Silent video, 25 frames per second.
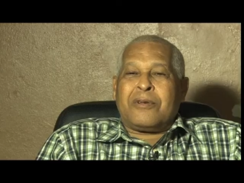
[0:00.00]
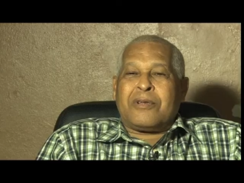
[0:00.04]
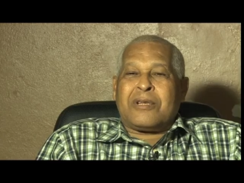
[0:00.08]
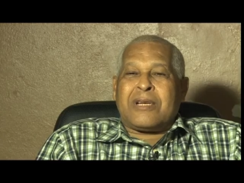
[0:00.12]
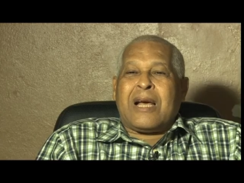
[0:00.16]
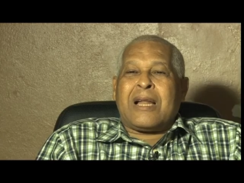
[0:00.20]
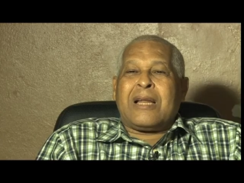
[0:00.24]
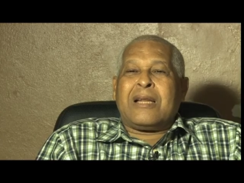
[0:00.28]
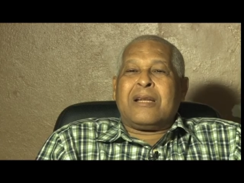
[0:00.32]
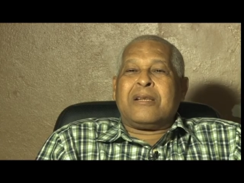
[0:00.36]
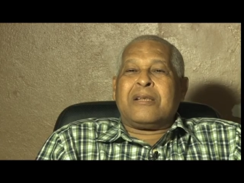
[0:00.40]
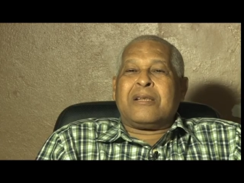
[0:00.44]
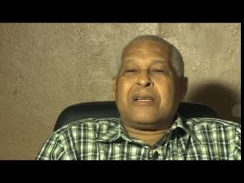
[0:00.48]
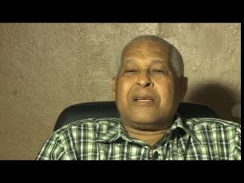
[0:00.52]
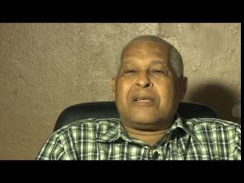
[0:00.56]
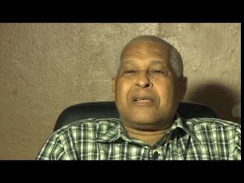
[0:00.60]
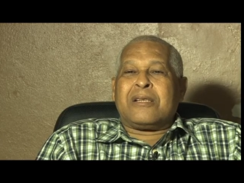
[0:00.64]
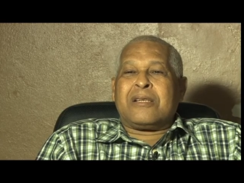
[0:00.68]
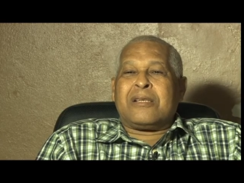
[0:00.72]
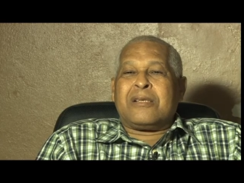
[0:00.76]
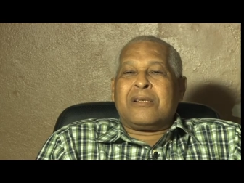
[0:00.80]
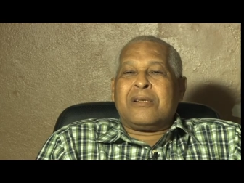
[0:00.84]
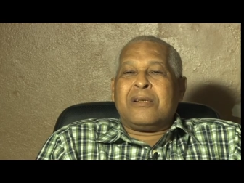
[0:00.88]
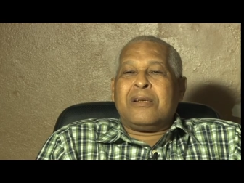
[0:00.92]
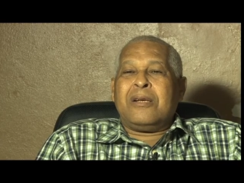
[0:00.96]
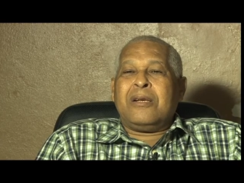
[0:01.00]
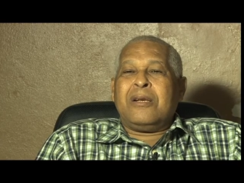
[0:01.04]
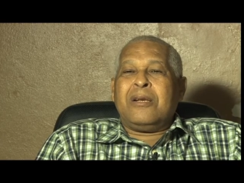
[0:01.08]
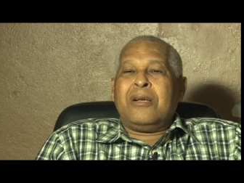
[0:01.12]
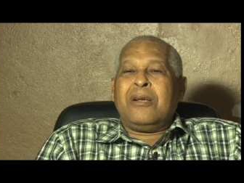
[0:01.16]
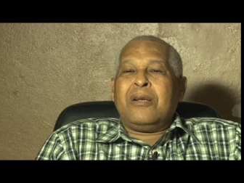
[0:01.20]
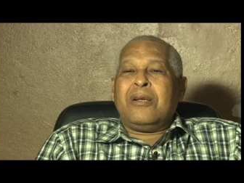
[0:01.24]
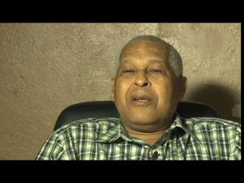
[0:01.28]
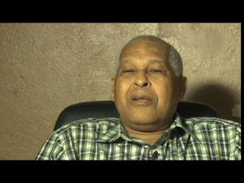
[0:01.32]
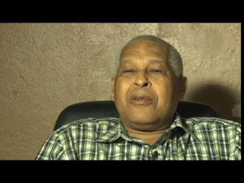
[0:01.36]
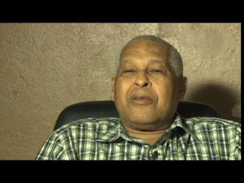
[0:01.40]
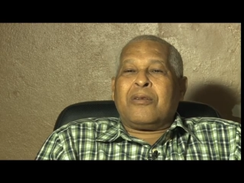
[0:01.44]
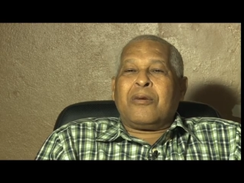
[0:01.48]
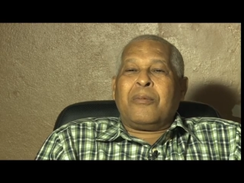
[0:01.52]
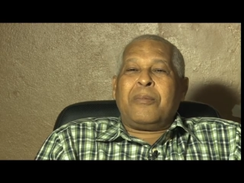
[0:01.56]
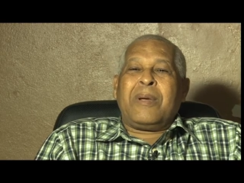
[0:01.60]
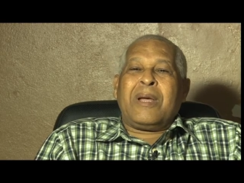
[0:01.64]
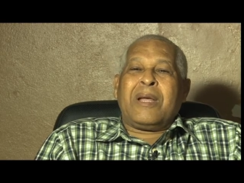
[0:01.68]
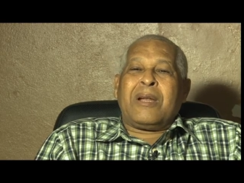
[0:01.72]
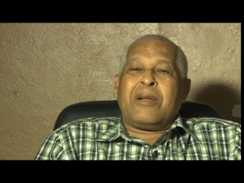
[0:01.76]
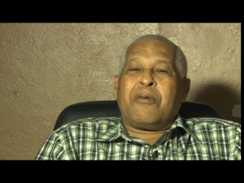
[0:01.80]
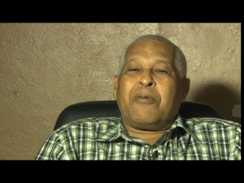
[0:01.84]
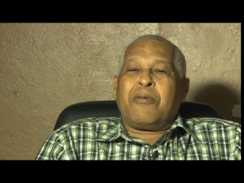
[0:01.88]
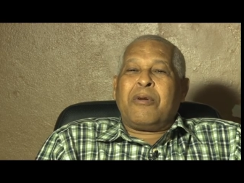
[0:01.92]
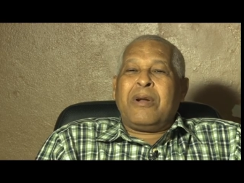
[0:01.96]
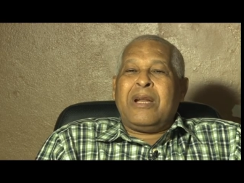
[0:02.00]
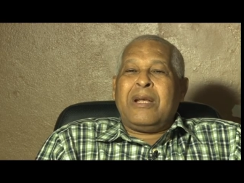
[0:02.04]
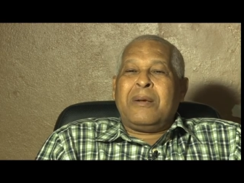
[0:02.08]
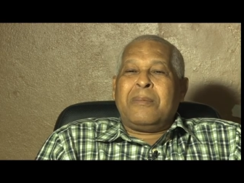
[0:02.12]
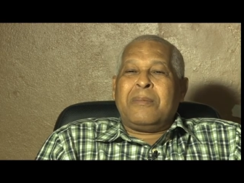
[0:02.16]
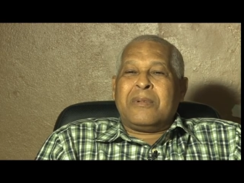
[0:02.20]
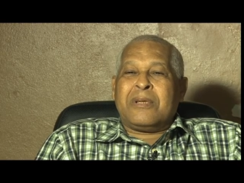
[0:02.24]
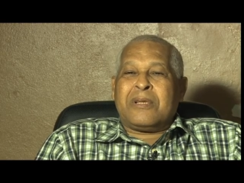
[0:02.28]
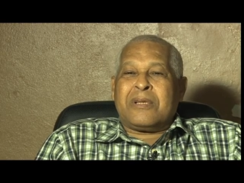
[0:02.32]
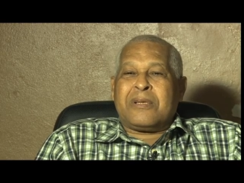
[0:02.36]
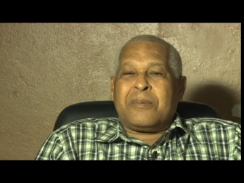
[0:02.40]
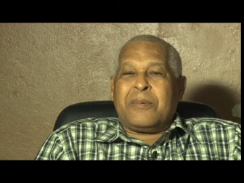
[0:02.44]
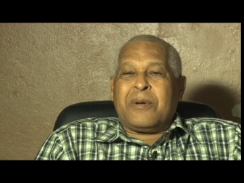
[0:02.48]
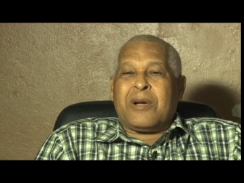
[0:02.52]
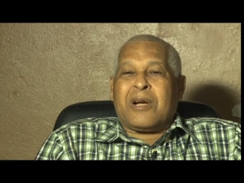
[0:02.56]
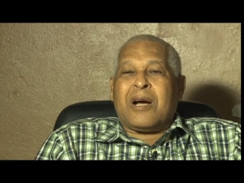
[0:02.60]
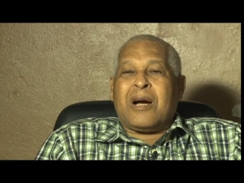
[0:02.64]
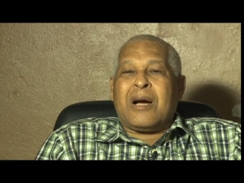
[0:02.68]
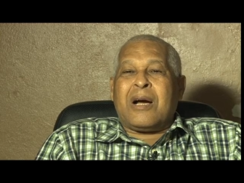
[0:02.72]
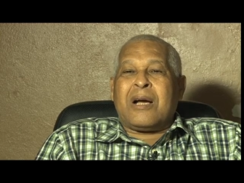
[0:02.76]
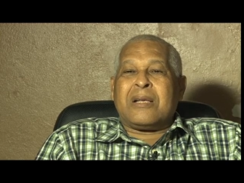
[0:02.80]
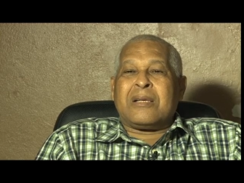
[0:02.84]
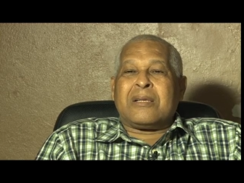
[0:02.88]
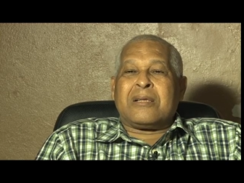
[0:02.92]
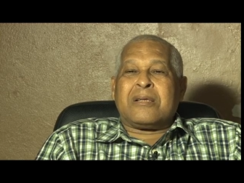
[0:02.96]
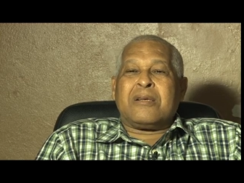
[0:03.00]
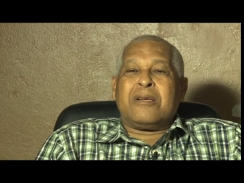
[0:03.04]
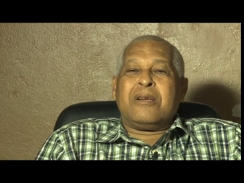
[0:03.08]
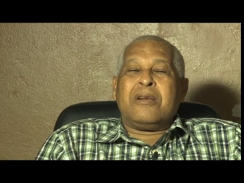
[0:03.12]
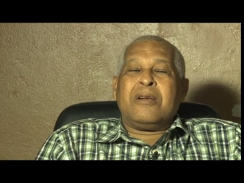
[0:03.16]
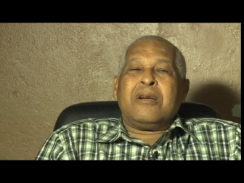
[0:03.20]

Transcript: challenges to make the rhythms because